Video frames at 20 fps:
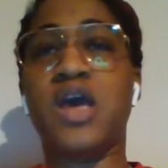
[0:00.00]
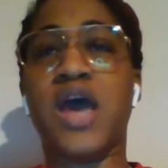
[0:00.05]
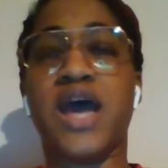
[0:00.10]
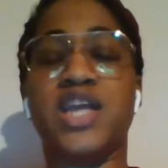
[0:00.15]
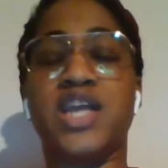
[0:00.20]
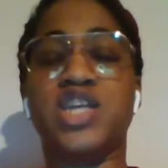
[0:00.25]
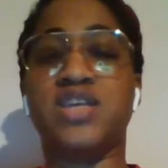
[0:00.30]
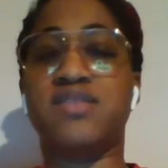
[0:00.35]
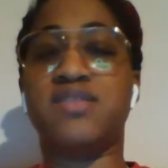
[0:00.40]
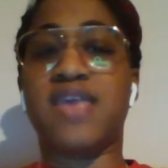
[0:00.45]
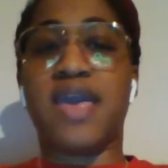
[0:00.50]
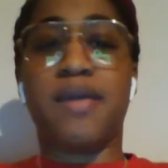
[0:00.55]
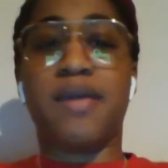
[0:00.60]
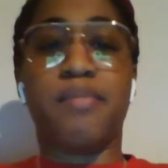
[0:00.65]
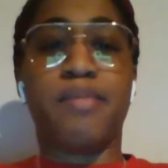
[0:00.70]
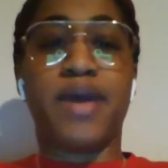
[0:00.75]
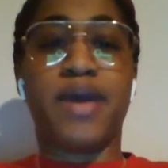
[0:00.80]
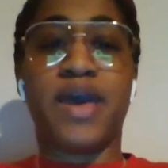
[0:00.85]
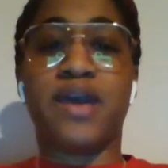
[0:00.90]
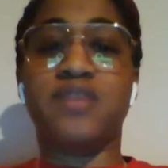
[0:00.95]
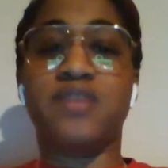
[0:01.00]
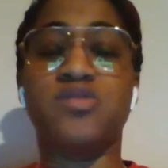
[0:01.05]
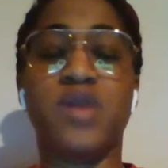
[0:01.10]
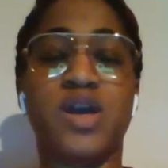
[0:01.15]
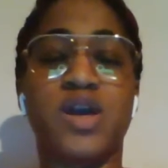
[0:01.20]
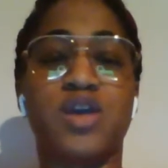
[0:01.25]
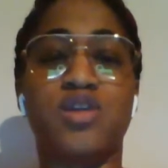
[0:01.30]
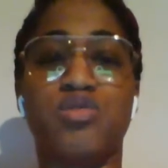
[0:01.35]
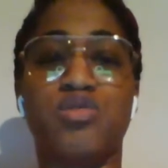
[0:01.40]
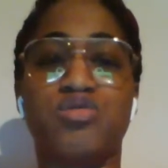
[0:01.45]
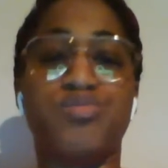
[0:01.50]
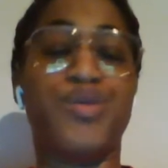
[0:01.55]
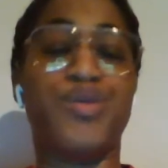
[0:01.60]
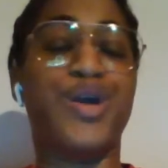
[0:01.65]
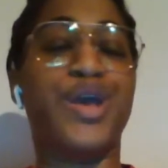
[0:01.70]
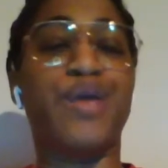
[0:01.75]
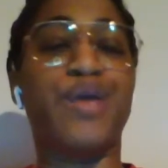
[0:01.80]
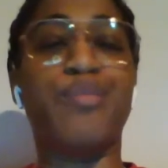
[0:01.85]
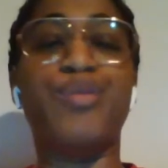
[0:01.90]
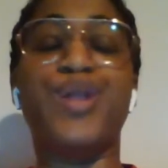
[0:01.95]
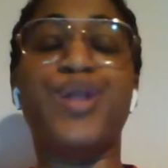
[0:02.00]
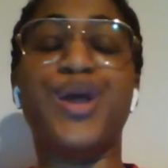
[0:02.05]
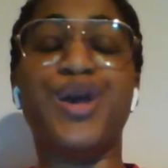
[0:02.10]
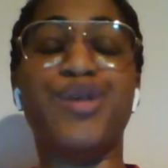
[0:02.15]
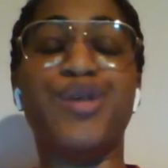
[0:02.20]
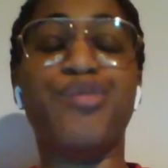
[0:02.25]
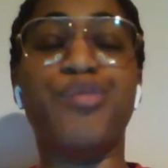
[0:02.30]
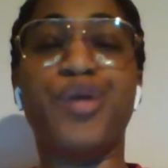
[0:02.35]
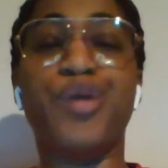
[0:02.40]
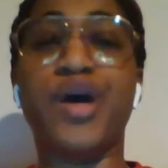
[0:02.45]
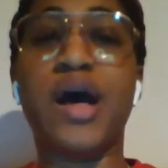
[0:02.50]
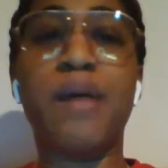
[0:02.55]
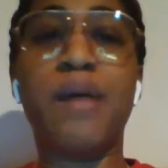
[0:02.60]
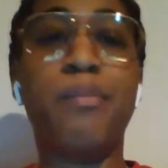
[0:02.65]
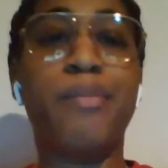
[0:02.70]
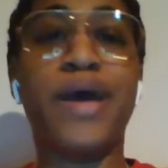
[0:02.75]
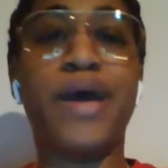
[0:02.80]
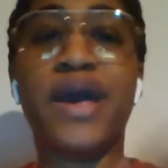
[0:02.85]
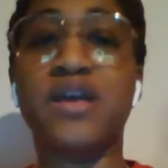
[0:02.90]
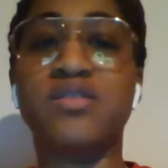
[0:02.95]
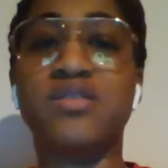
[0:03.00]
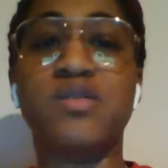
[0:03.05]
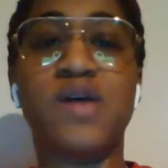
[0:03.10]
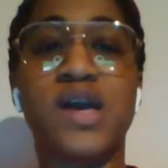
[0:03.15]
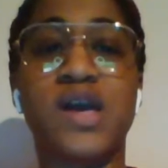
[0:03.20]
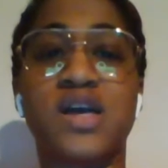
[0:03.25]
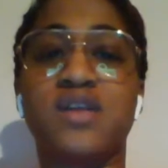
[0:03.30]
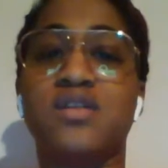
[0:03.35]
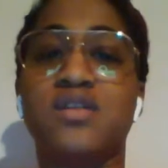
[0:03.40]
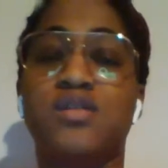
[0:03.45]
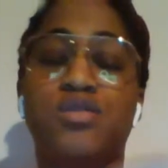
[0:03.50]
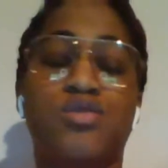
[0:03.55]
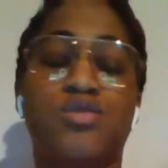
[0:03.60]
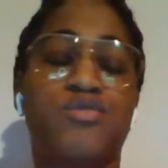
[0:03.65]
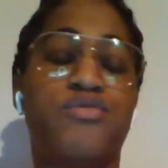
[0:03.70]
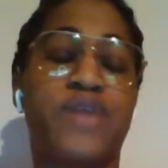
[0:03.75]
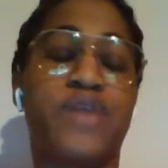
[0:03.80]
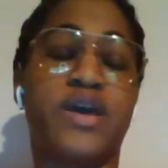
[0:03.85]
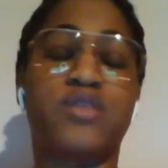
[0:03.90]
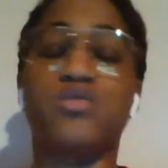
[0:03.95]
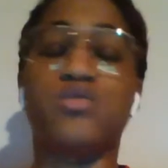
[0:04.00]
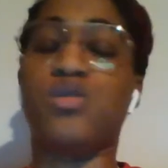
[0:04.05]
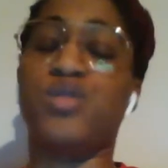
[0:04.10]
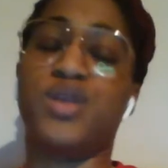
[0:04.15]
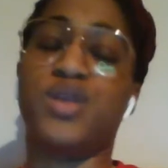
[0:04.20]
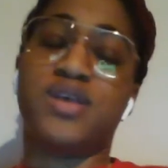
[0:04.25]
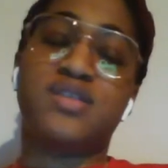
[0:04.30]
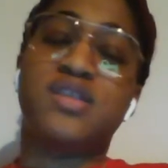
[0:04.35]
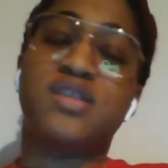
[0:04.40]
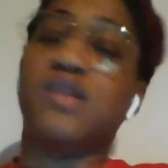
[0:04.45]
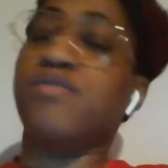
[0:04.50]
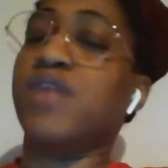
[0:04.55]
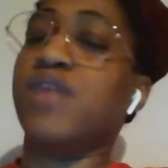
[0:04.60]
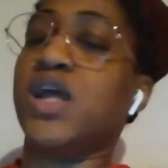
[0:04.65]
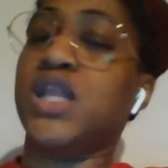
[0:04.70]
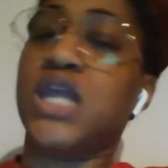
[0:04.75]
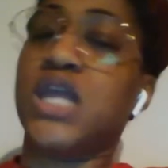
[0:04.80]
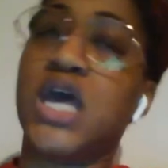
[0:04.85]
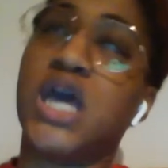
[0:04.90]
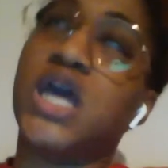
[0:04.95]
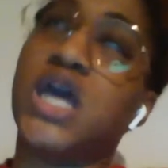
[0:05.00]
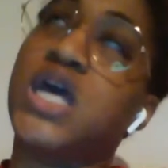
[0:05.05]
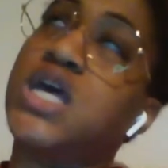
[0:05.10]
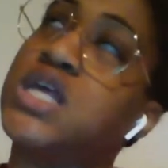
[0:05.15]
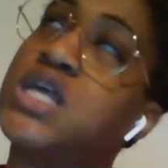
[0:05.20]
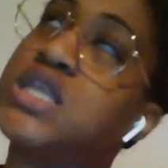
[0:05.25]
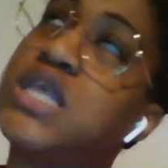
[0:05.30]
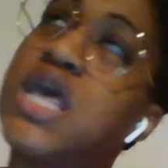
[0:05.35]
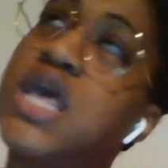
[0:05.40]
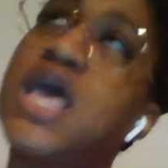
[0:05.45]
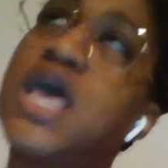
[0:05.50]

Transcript: I just came back so I could use Marketplace, but I'm back so I could do facts only and stuff like that because